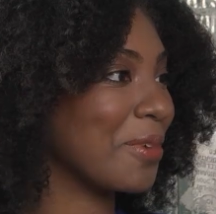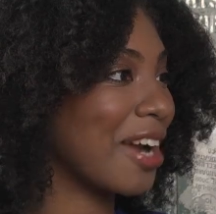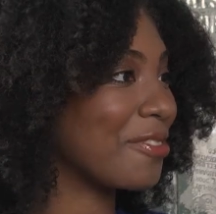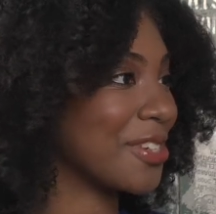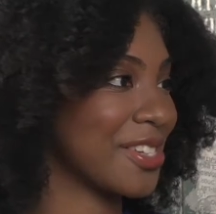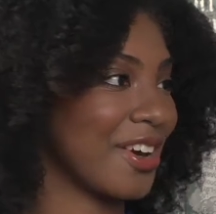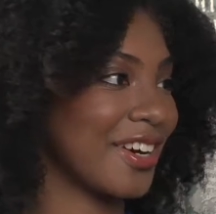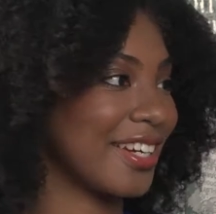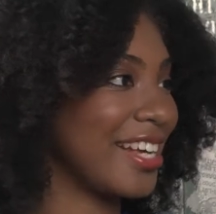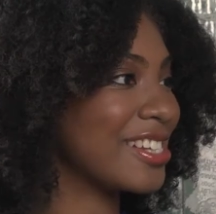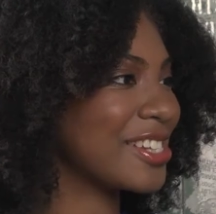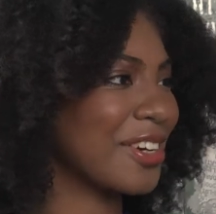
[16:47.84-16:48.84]
when I first started
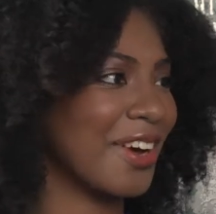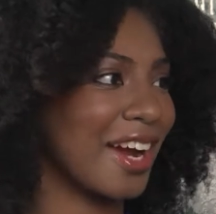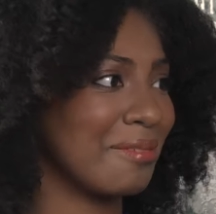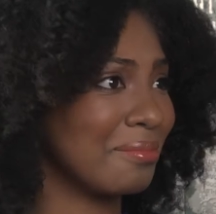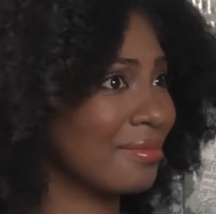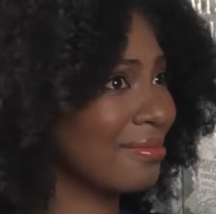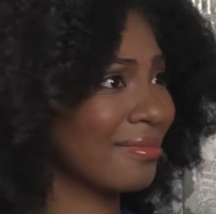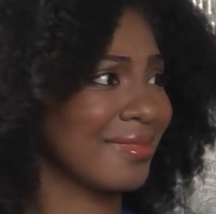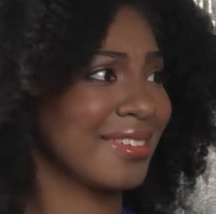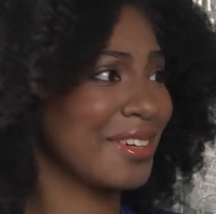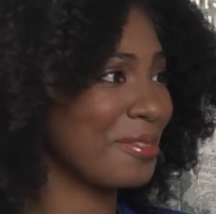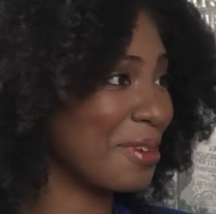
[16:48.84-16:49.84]
Instagram,
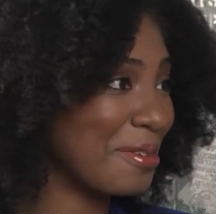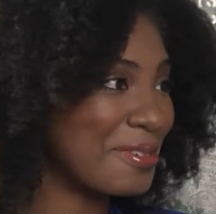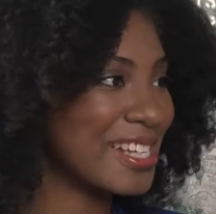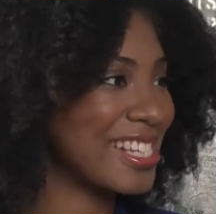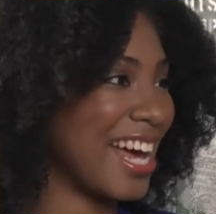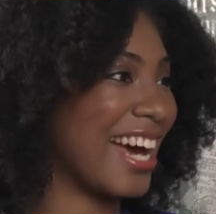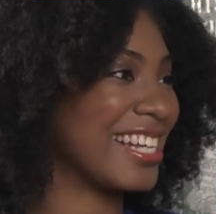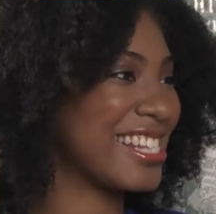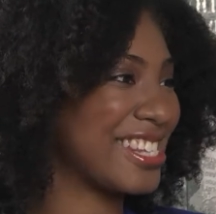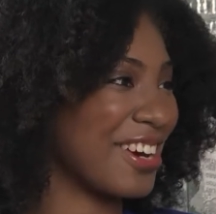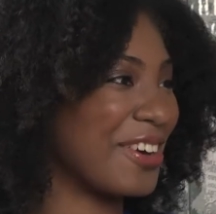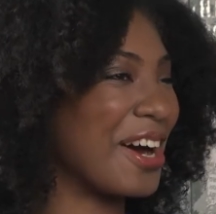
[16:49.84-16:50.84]
what was that?
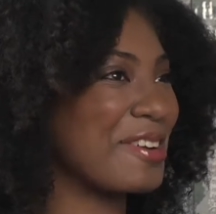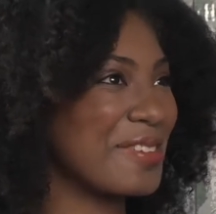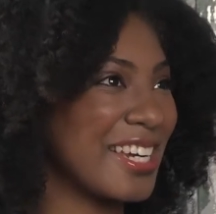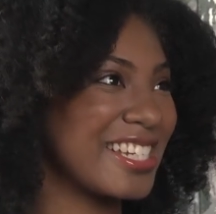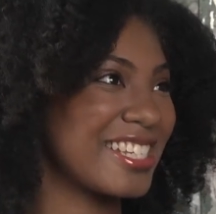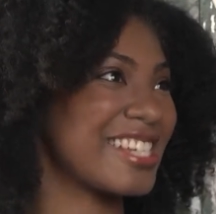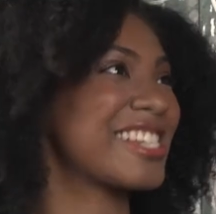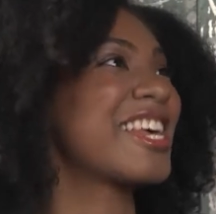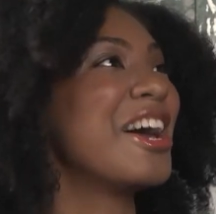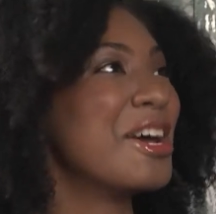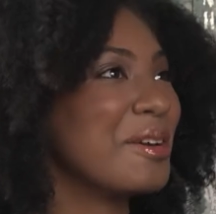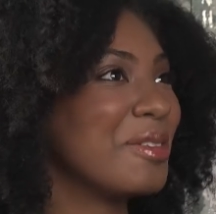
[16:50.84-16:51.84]
So, I mean, it's just
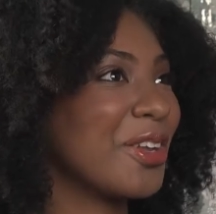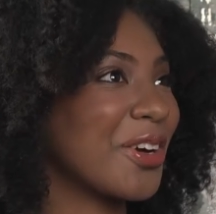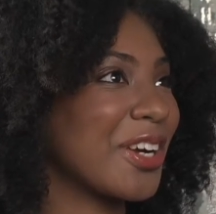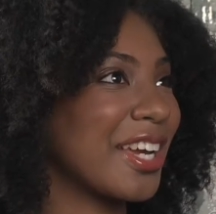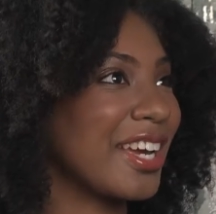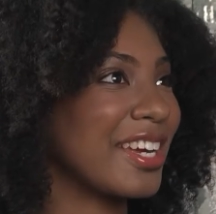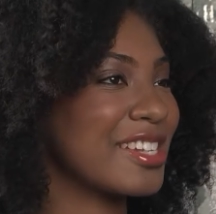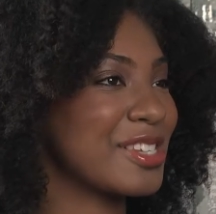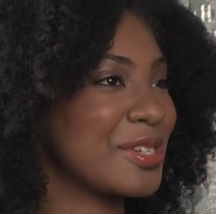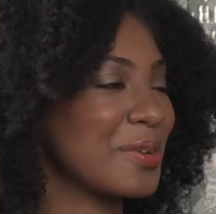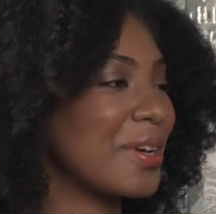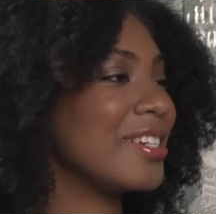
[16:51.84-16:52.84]
learning
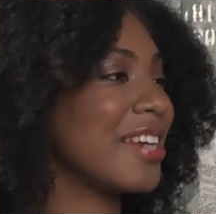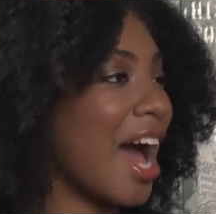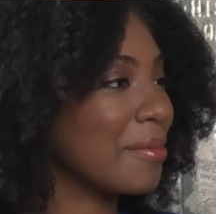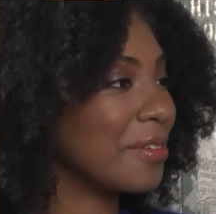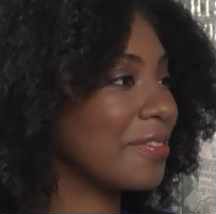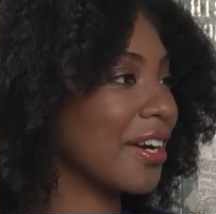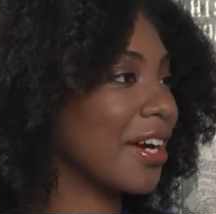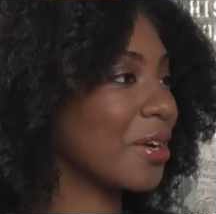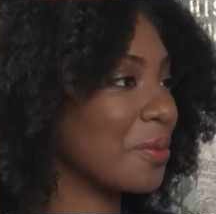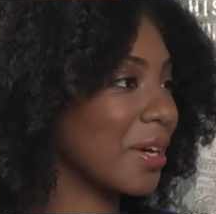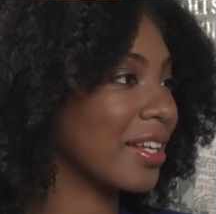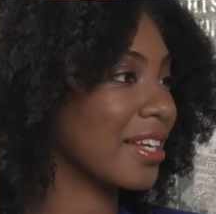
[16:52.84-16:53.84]
to adapt very
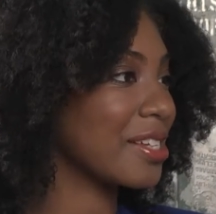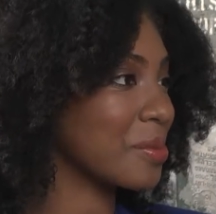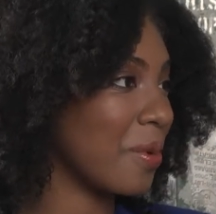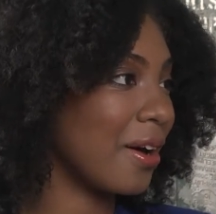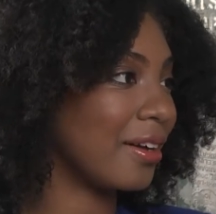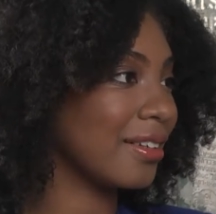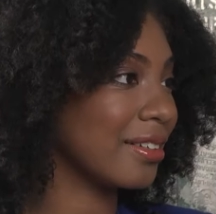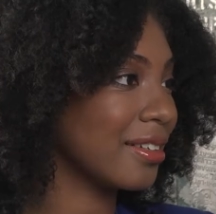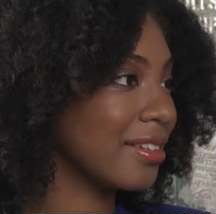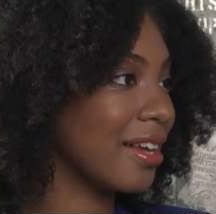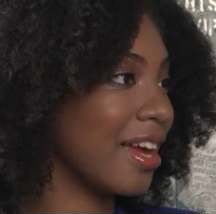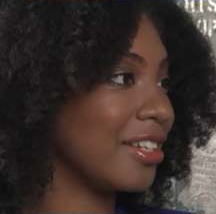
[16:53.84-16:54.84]
quickly as well,
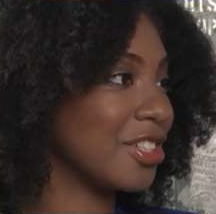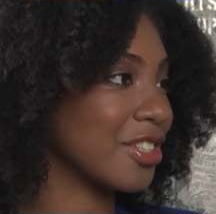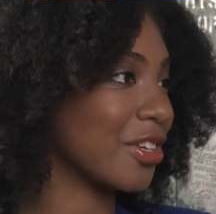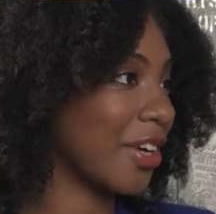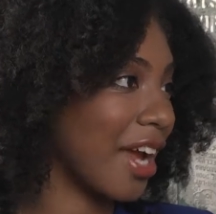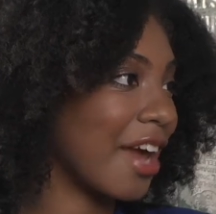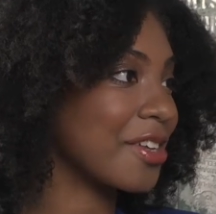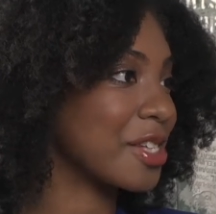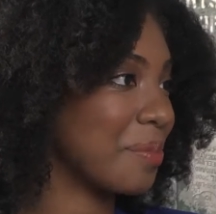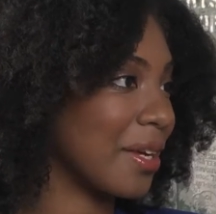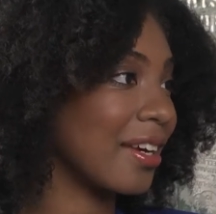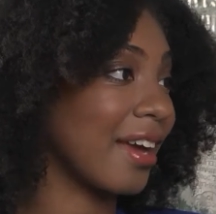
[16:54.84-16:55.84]
and just learning how to speak